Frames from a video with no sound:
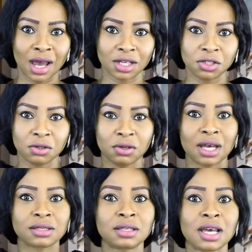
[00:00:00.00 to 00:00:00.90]
Aduku
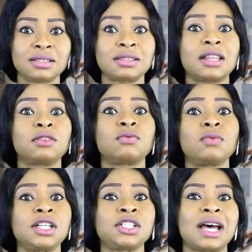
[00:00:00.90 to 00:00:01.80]
asserts that the
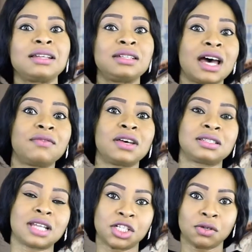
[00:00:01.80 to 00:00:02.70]
rich and
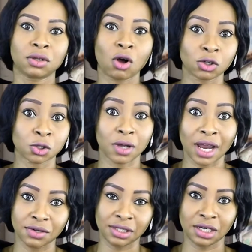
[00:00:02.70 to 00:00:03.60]
diverse Nigerian cultural
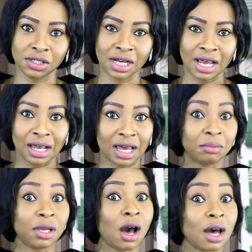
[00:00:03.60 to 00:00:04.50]
heritage can
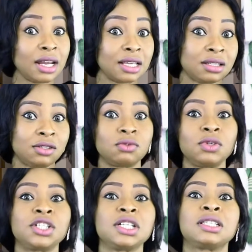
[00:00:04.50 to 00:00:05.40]
be harnessed to
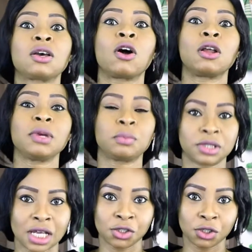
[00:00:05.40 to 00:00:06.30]
reach its economic
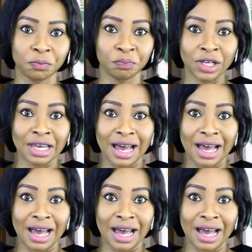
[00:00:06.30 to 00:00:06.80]
potential,